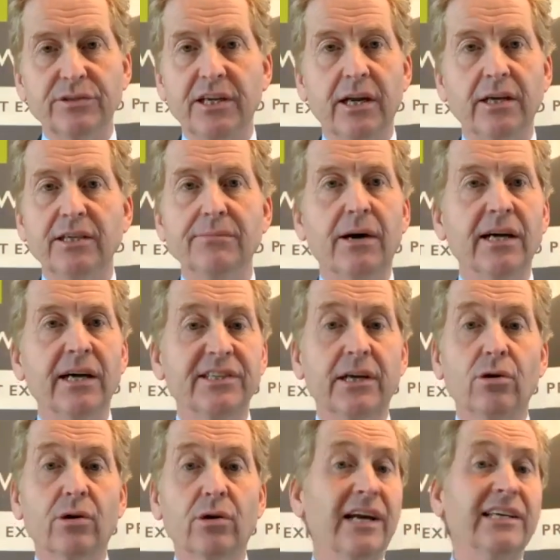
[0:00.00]
You might say,
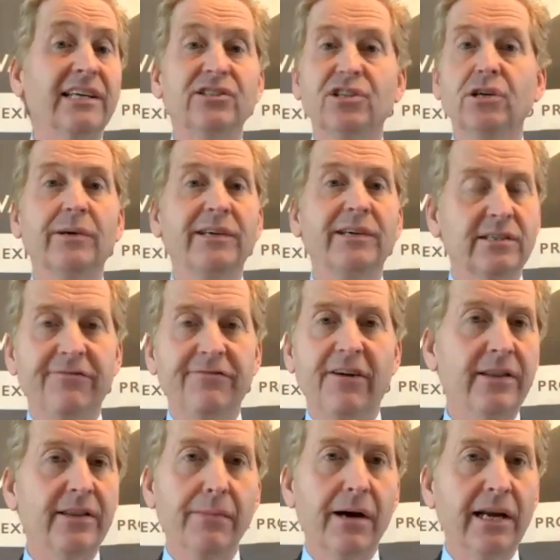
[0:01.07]
look, I need 2 weeks to
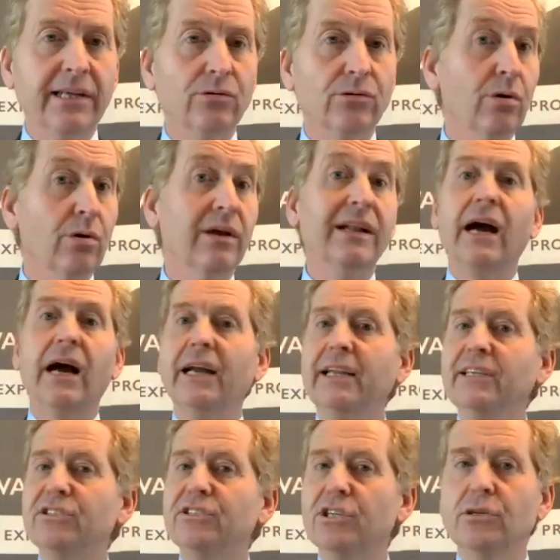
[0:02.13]
find the money, or I
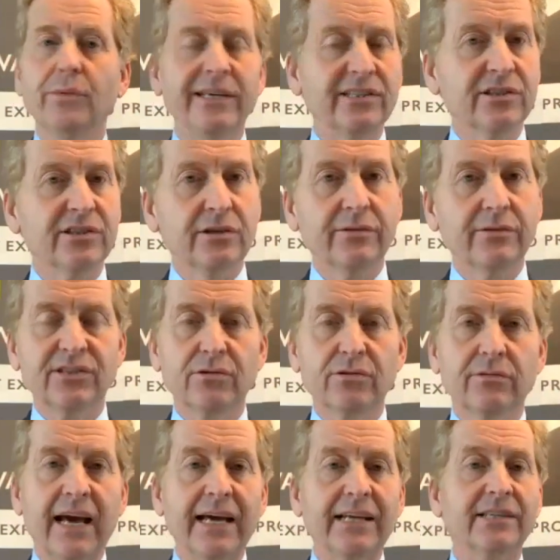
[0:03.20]
need 2 weeks to do this or
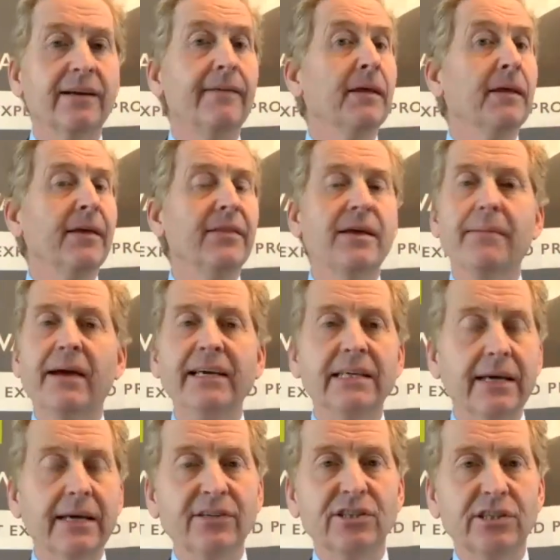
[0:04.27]
that, and they may
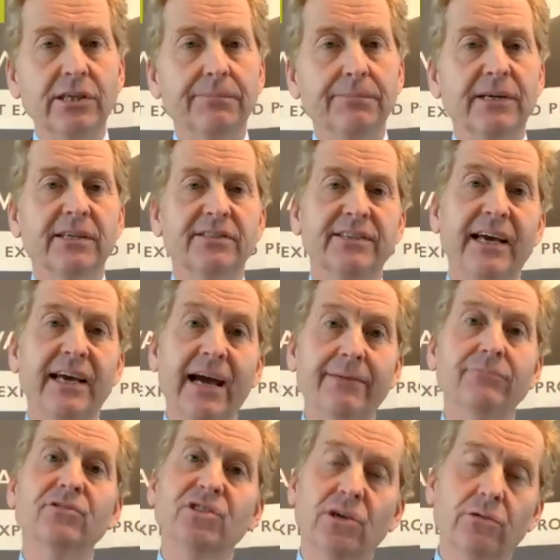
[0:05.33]
give it to you because they
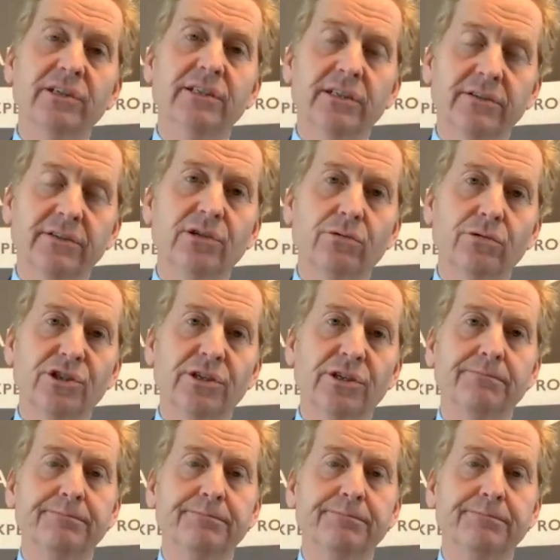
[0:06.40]
haven't sold it at the auction.